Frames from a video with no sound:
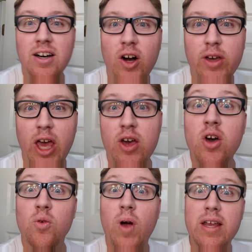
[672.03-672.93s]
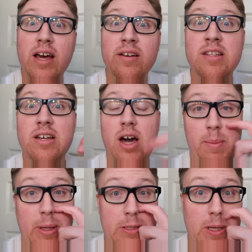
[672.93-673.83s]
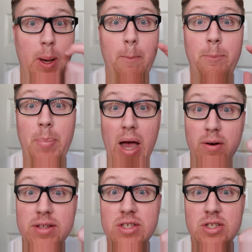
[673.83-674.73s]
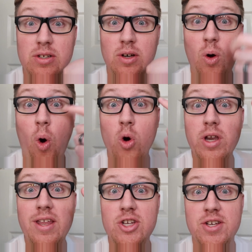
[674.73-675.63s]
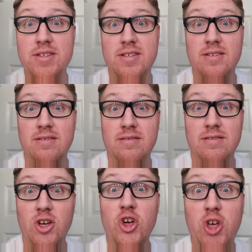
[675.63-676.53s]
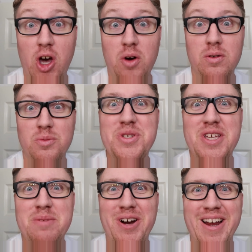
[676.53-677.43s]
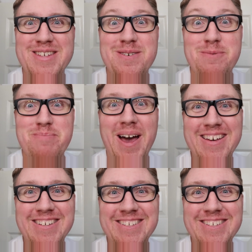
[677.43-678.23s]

Okay, write down in the comments, pirates or ninjas. Go. We'll see you tomorrow, guys. Bye.